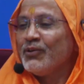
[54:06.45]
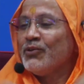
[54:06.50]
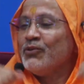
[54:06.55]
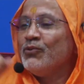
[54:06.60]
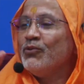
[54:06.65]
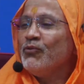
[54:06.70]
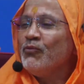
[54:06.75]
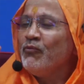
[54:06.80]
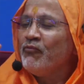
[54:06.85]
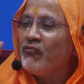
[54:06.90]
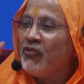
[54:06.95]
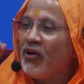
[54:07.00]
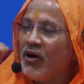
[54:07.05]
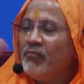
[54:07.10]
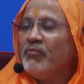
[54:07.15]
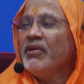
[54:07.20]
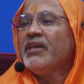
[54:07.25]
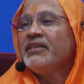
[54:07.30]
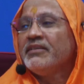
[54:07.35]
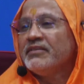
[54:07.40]
You
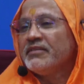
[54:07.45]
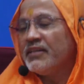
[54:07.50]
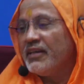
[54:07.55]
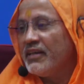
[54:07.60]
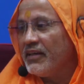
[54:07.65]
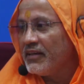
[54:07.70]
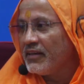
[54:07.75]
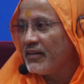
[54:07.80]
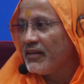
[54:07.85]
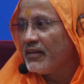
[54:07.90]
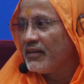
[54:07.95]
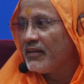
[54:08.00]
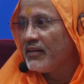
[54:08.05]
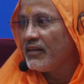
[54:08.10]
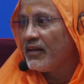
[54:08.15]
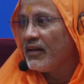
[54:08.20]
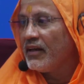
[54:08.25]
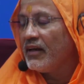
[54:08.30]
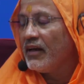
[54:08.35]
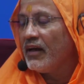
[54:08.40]
firmly say,
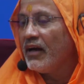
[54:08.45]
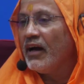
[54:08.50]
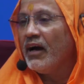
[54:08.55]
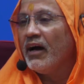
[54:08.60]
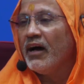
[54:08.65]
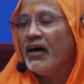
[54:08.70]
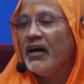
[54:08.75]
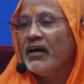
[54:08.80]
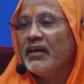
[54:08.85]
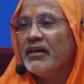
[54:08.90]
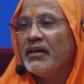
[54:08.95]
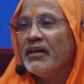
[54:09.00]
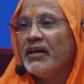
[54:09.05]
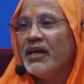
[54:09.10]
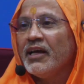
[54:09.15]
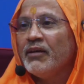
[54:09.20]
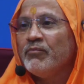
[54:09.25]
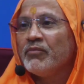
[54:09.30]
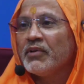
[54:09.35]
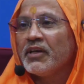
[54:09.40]
I
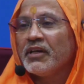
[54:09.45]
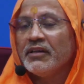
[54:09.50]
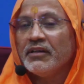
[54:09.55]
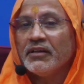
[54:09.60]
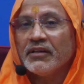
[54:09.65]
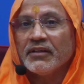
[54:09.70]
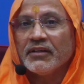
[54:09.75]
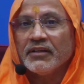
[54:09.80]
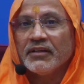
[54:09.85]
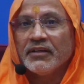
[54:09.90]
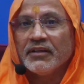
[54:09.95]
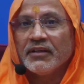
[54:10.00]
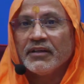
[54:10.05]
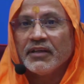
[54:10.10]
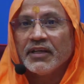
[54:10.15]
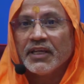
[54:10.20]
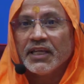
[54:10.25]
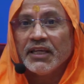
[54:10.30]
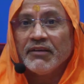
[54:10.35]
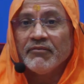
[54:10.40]
am clear.
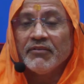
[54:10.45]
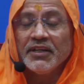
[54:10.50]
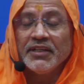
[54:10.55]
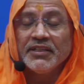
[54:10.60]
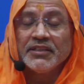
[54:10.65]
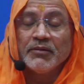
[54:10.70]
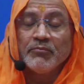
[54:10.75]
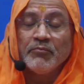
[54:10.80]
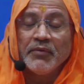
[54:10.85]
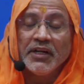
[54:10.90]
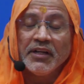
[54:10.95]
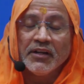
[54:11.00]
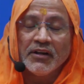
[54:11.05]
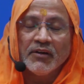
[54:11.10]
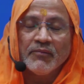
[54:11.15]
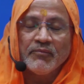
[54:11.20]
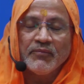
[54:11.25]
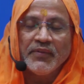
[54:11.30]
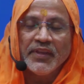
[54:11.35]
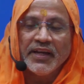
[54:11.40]
Even in the middle
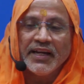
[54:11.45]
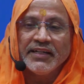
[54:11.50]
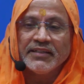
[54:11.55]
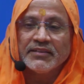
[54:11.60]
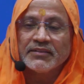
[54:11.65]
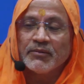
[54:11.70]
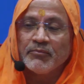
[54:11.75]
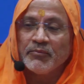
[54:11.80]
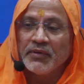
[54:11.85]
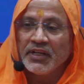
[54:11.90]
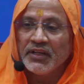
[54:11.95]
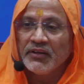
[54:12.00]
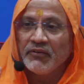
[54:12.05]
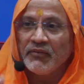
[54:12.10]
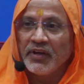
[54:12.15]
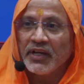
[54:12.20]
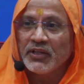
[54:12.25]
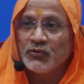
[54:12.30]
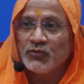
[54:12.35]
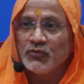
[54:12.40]
of night, somebody
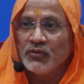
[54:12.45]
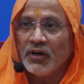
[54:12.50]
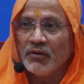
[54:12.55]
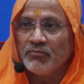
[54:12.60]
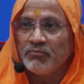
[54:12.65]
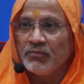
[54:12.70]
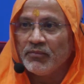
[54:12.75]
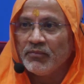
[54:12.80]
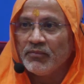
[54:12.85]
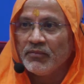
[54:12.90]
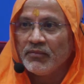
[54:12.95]
wakes you up.